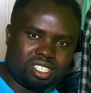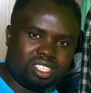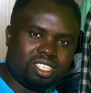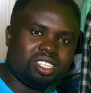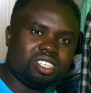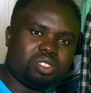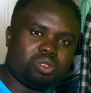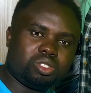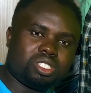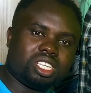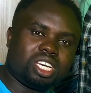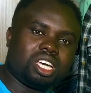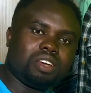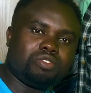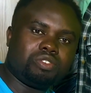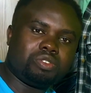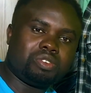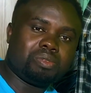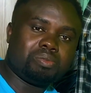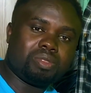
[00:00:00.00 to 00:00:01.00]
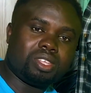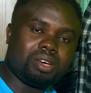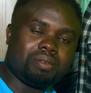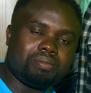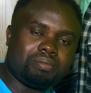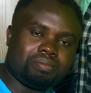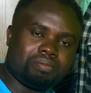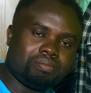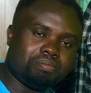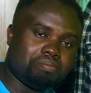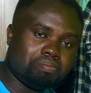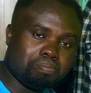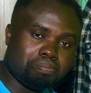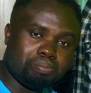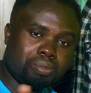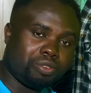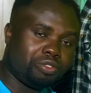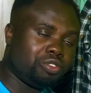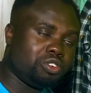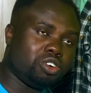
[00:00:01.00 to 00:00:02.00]
it was a gift from them.
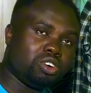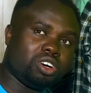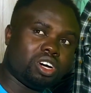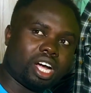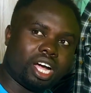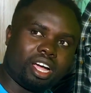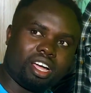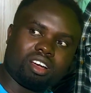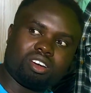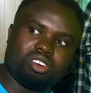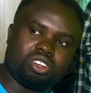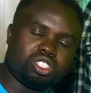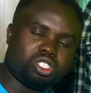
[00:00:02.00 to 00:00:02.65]
Before I got